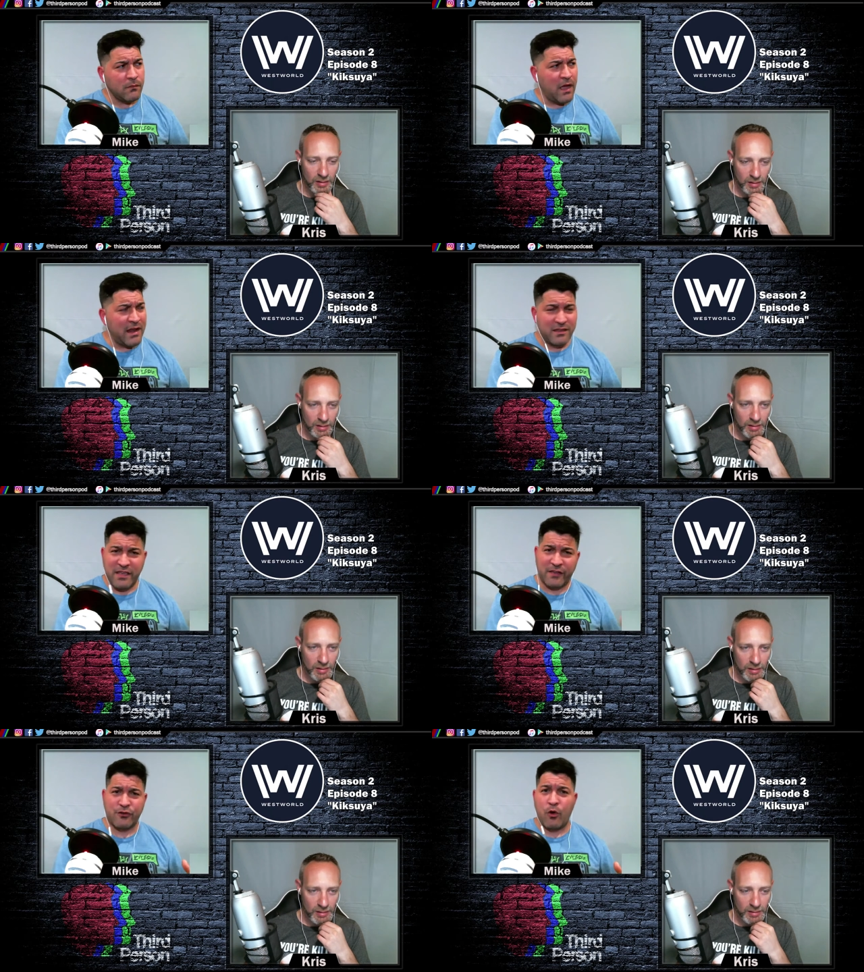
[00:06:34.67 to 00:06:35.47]
Speaker 1: and he
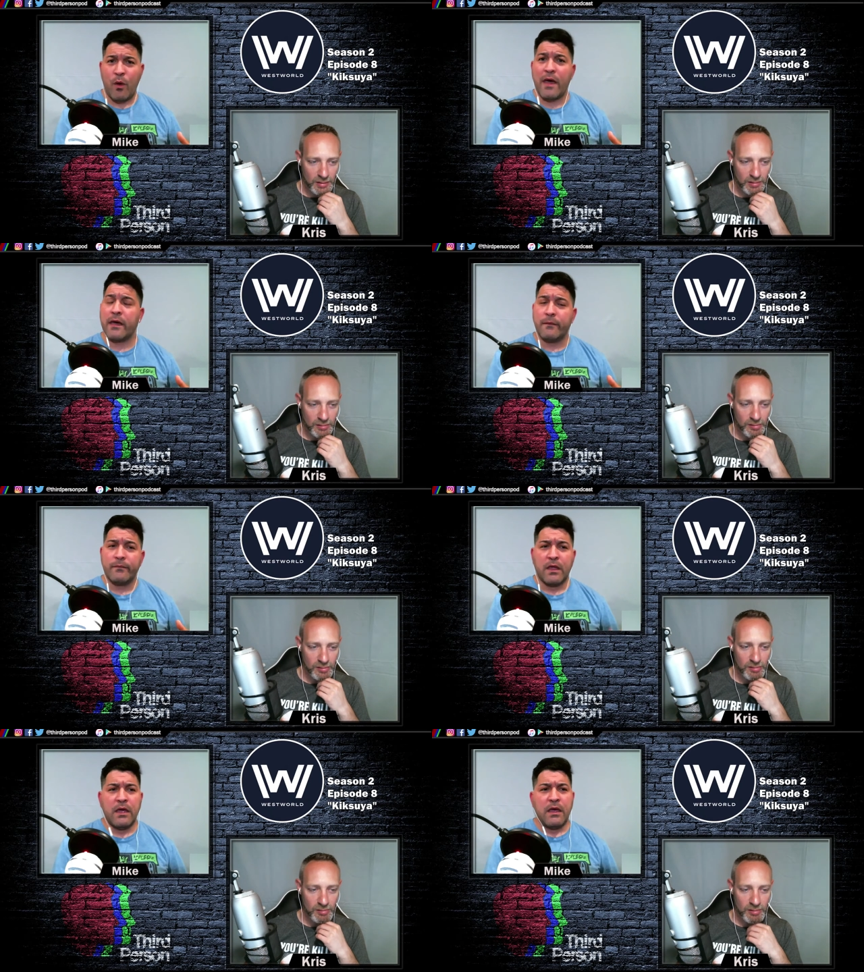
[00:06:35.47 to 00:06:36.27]
takes her away
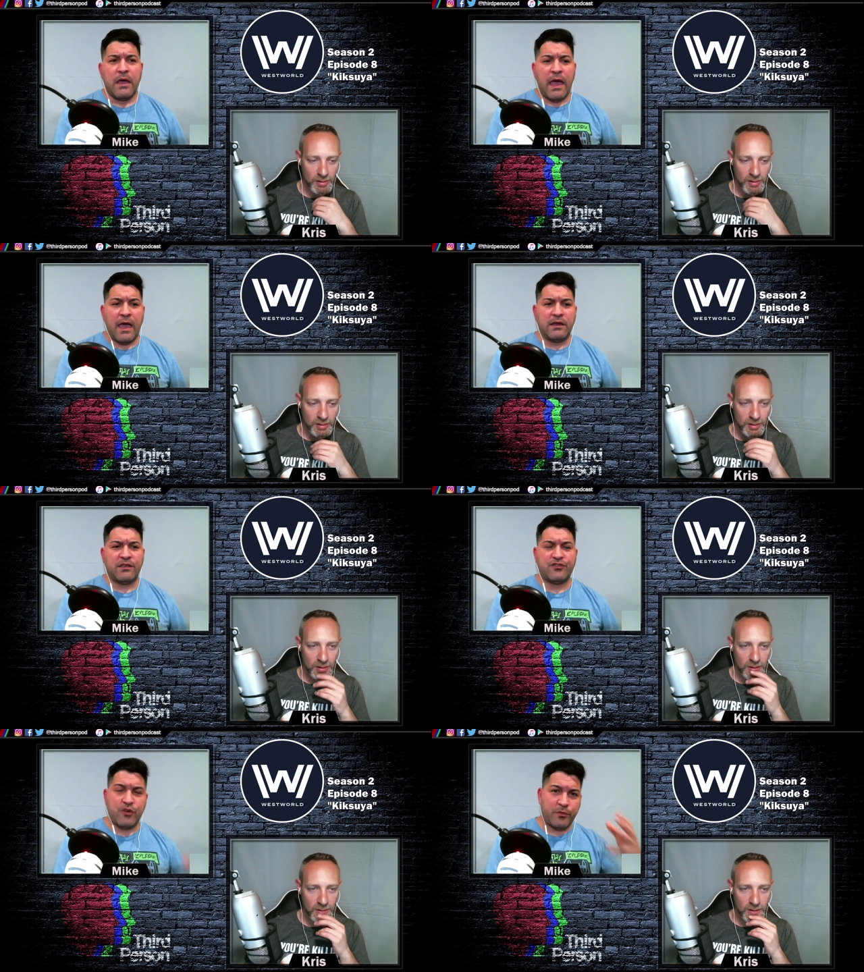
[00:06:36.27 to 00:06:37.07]
and
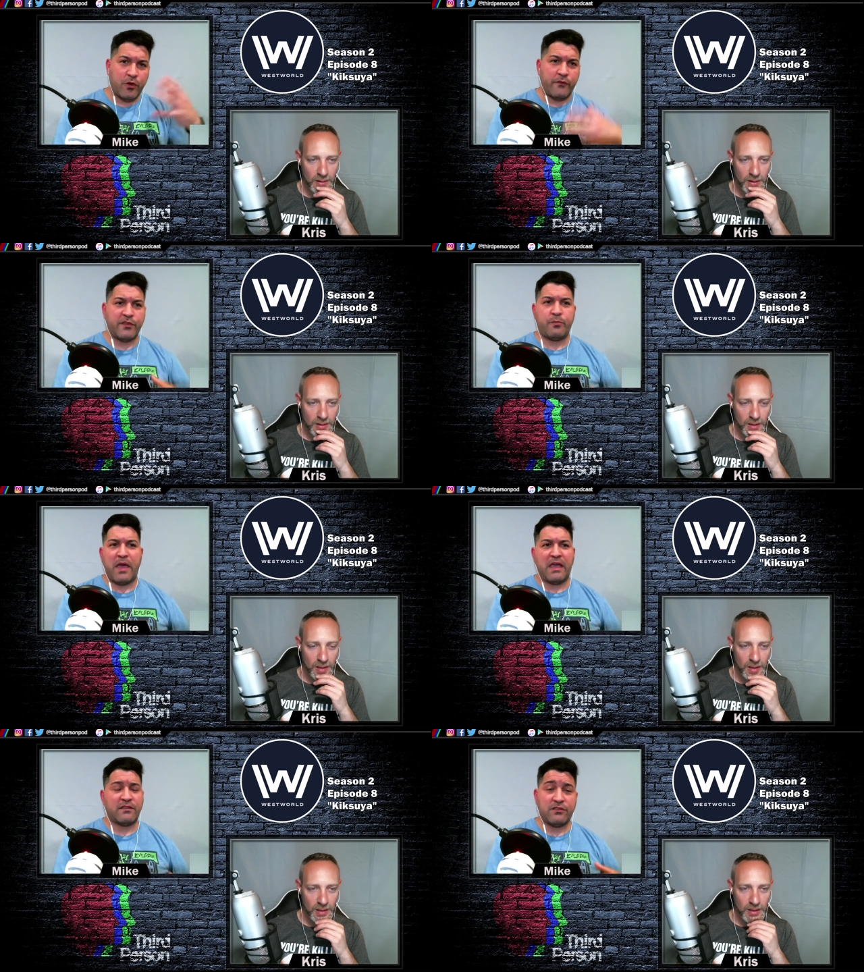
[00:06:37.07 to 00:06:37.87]
he strips off his
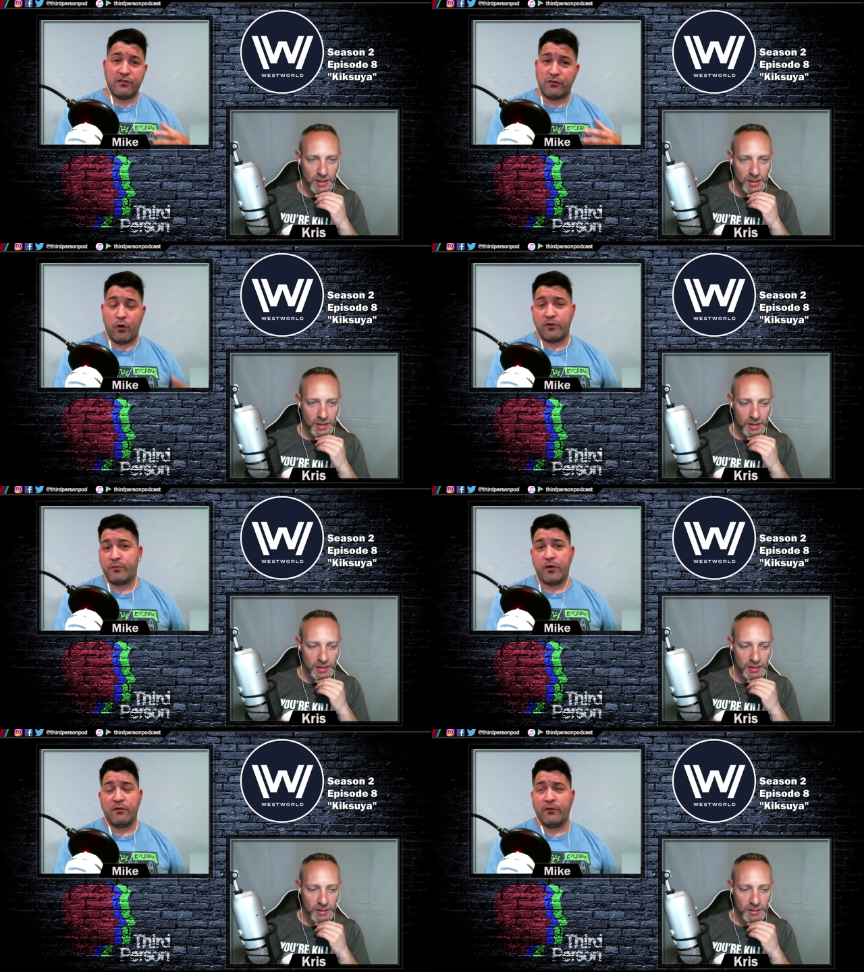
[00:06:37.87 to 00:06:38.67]
paint. I just thought was
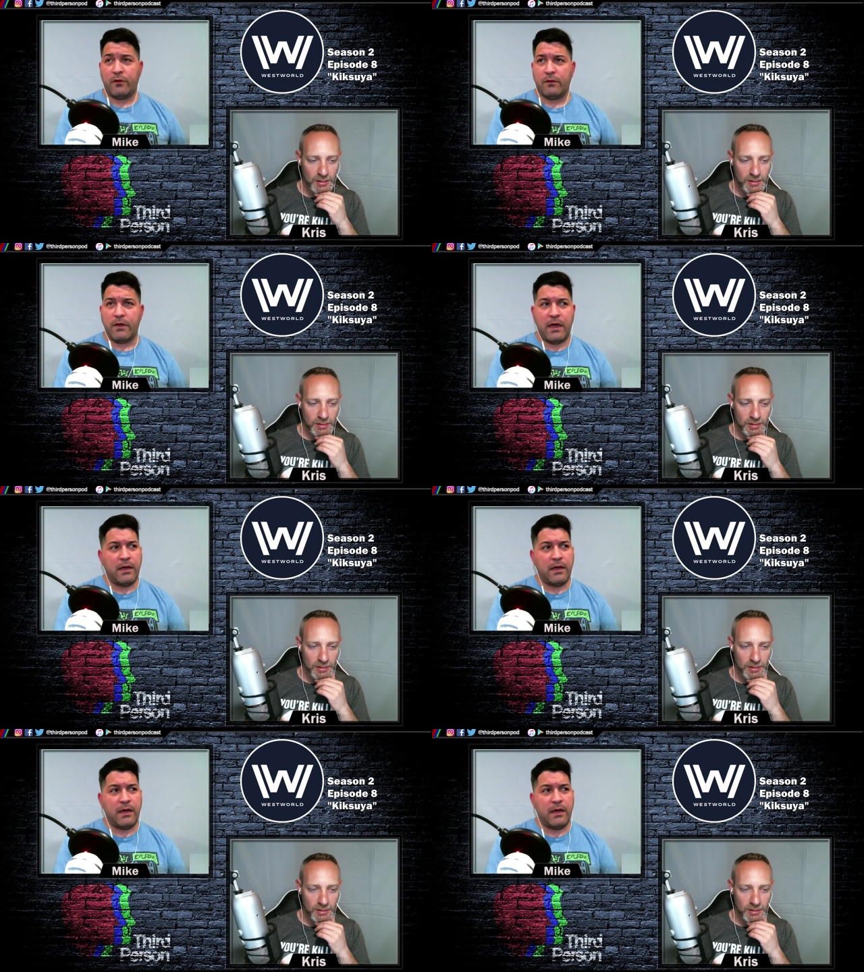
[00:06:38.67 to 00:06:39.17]
beautiful.